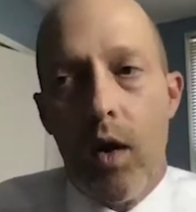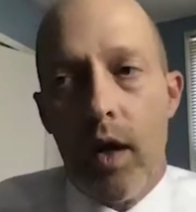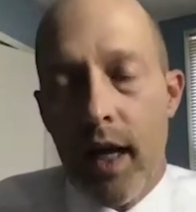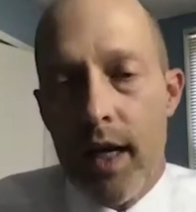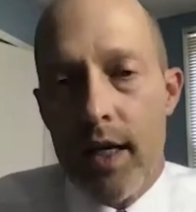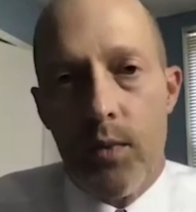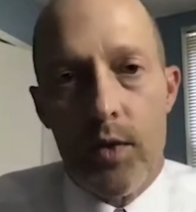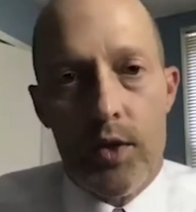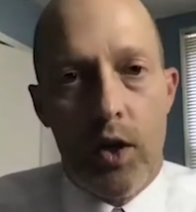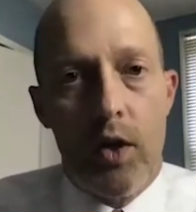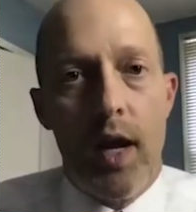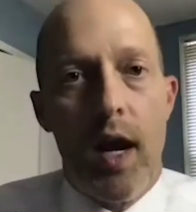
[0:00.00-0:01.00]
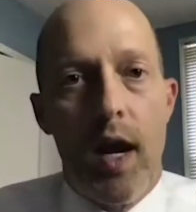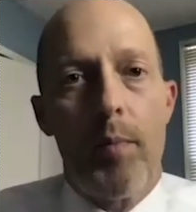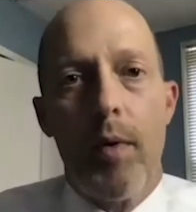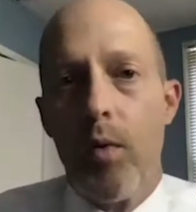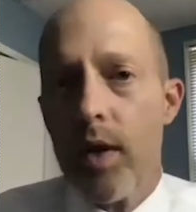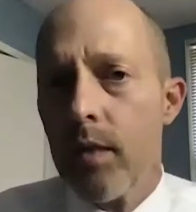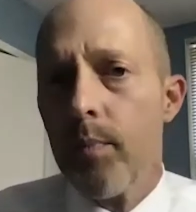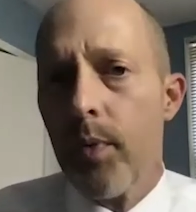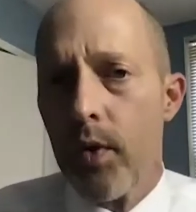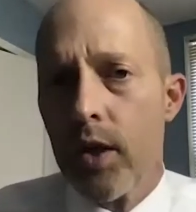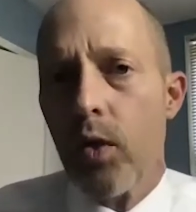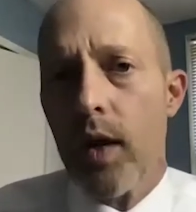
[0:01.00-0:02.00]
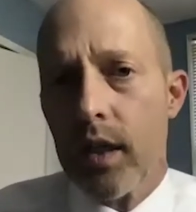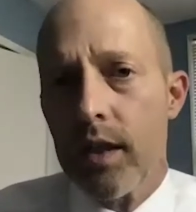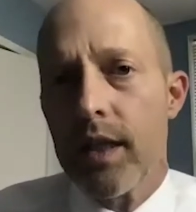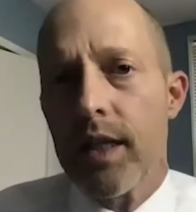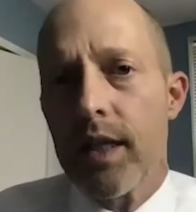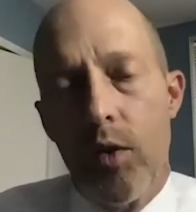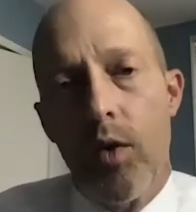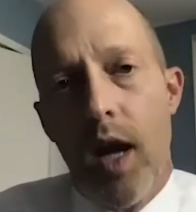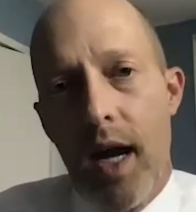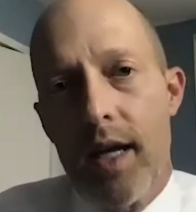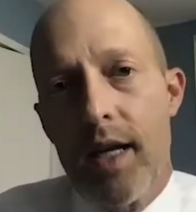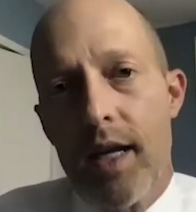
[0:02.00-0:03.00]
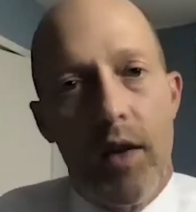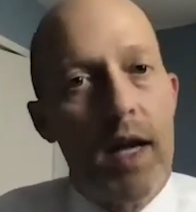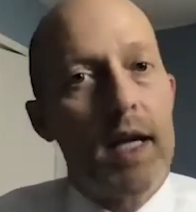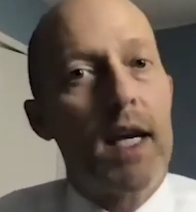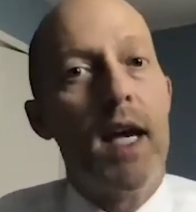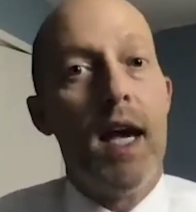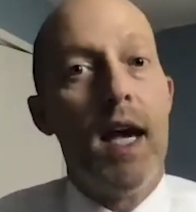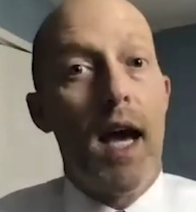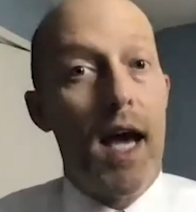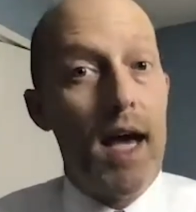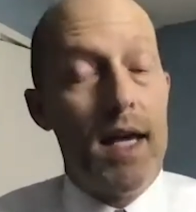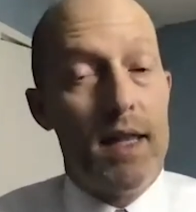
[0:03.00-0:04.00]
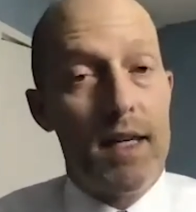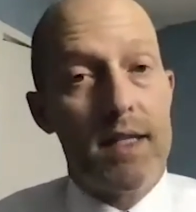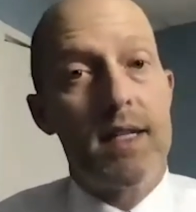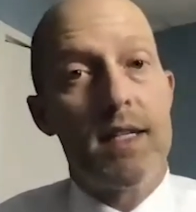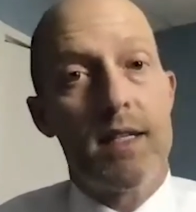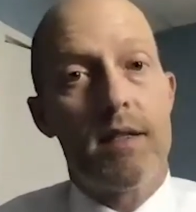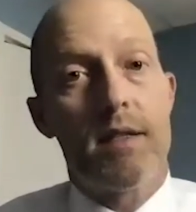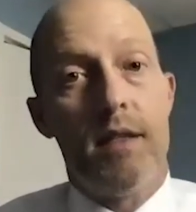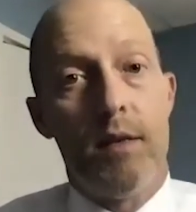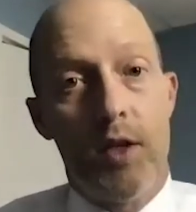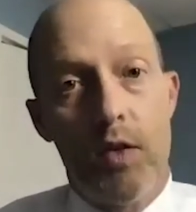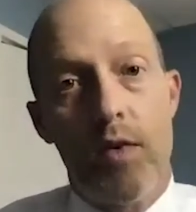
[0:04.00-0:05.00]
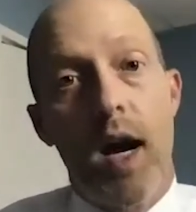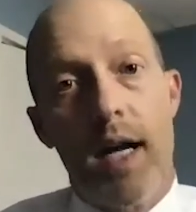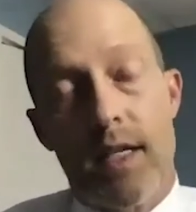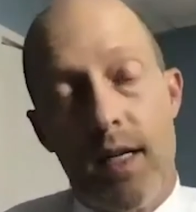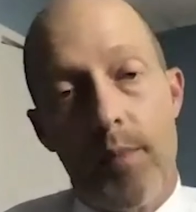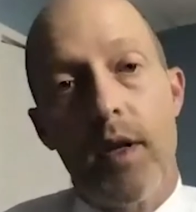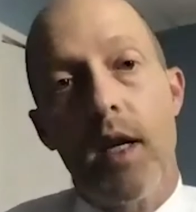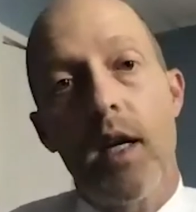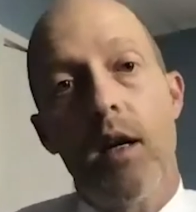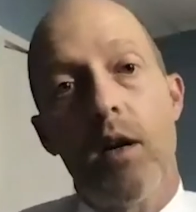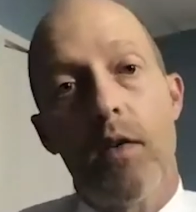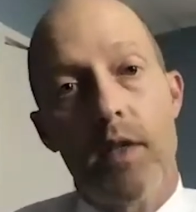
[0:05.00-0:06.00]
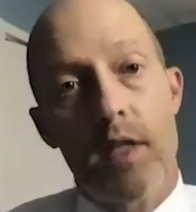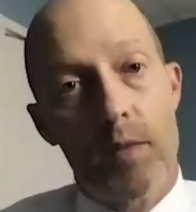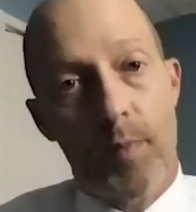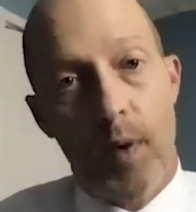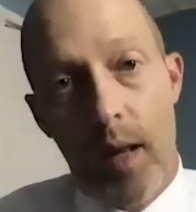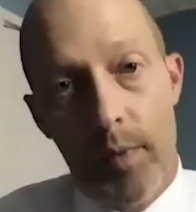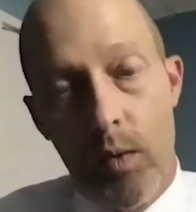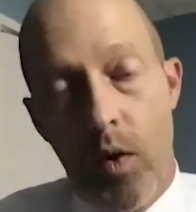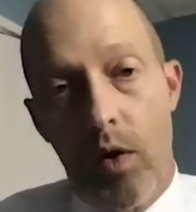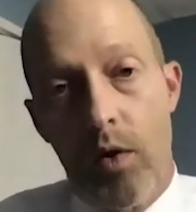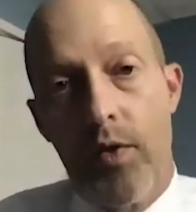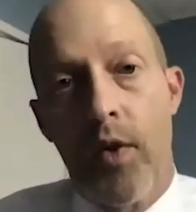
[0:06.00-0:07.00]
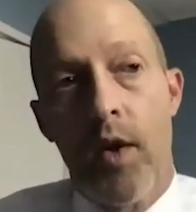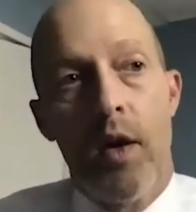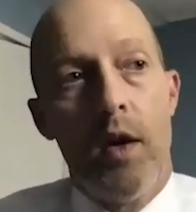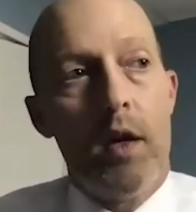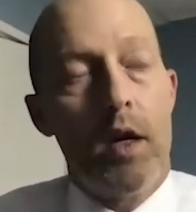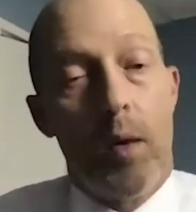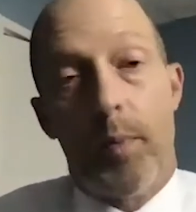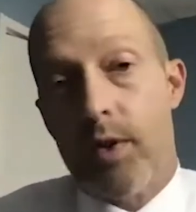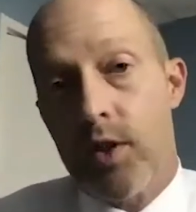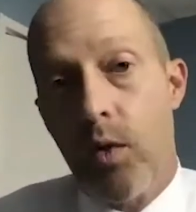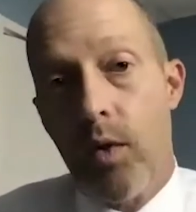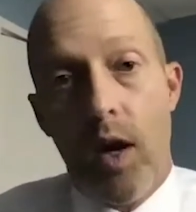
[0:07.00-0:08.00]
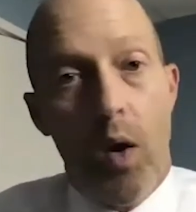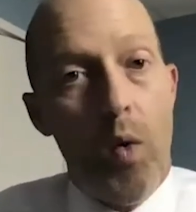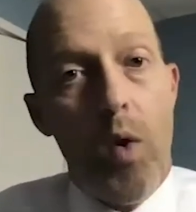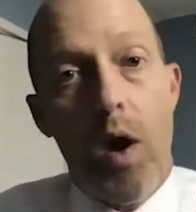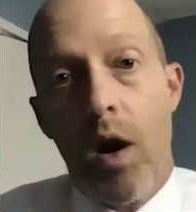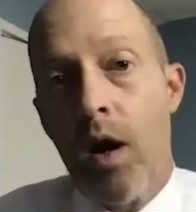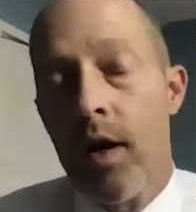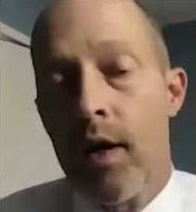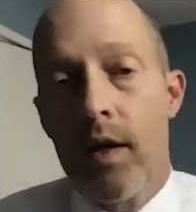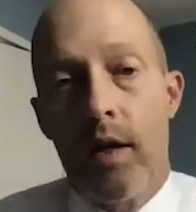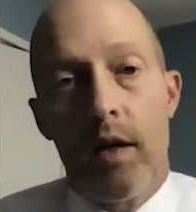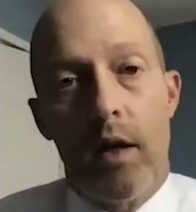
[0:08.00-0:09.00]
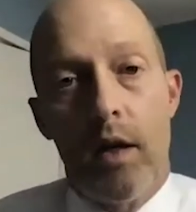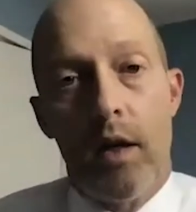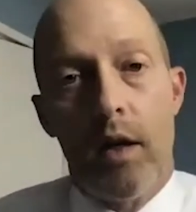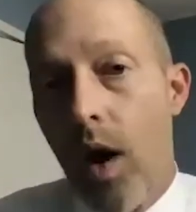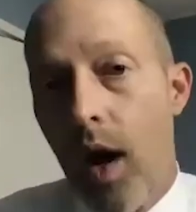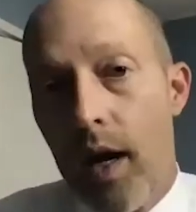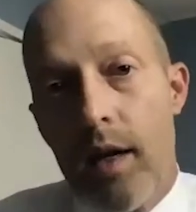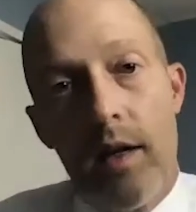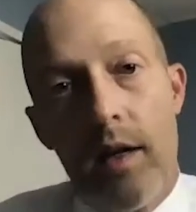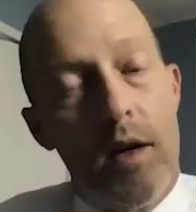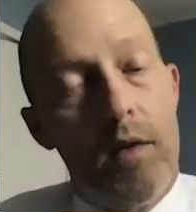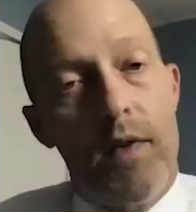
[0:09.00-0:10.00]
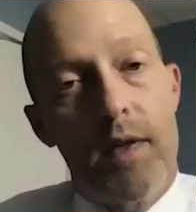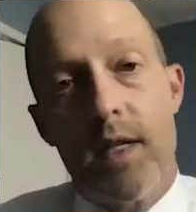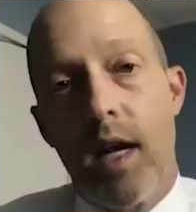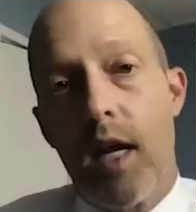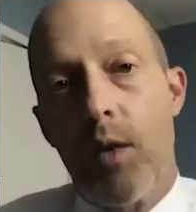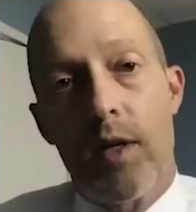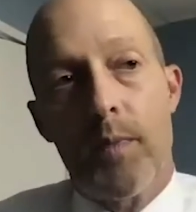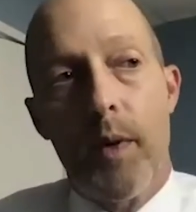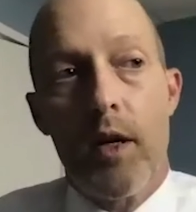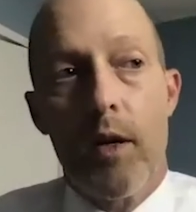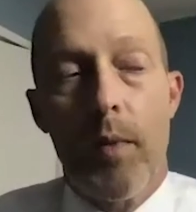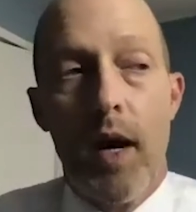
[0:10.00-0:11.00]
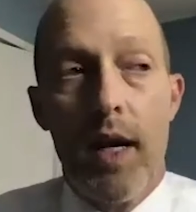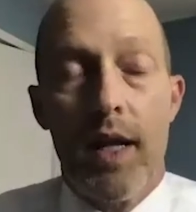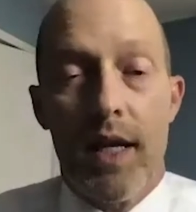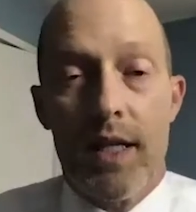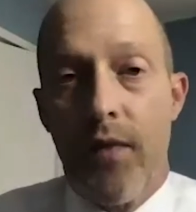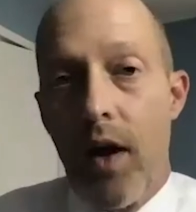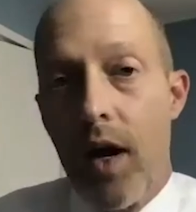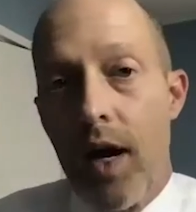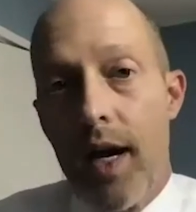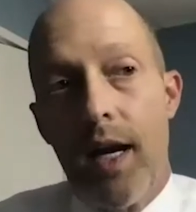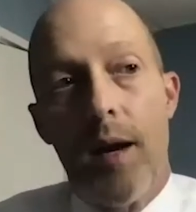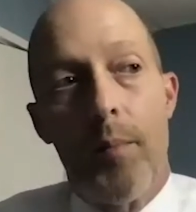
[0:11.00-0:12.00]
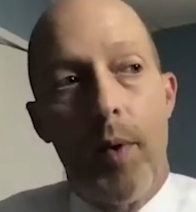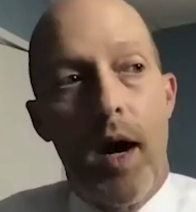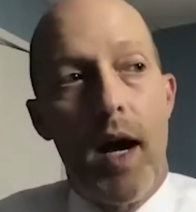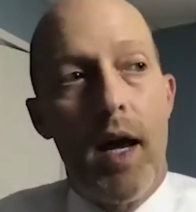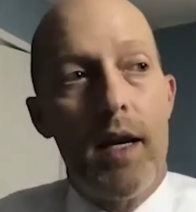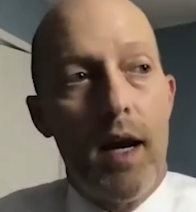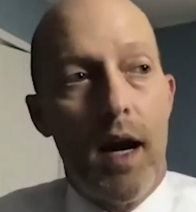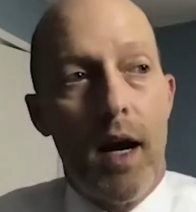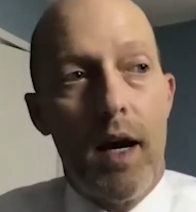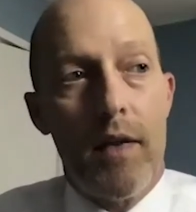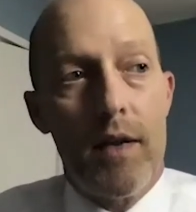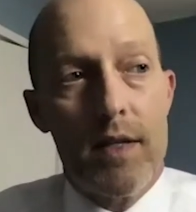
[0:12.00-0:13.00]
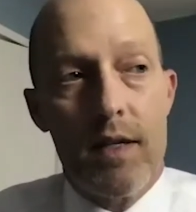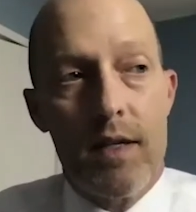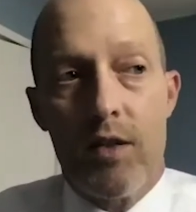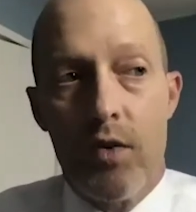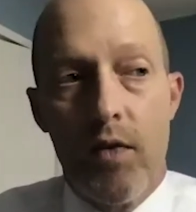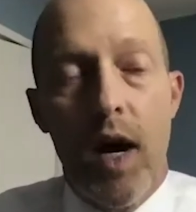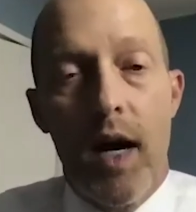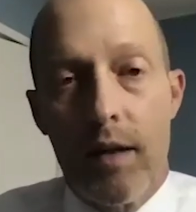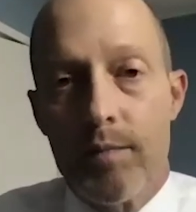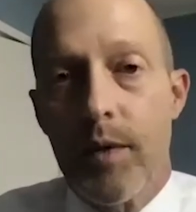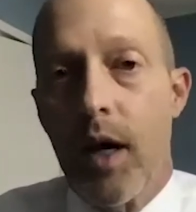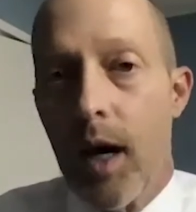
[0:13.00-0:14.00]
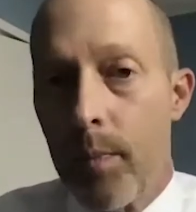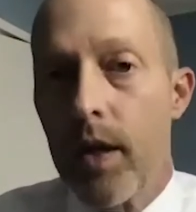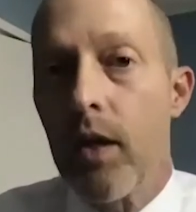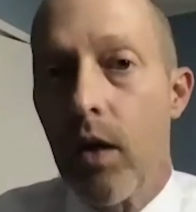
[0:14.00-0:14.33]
case would turn out, but we can pretty quickly give you an idea of like, hey, this is, you got something here. This is probably worth, you know, pursuing. Or, you know what, you know, if this is how you want to spend your money, that's fine. But uh, this is, you've got a uphill,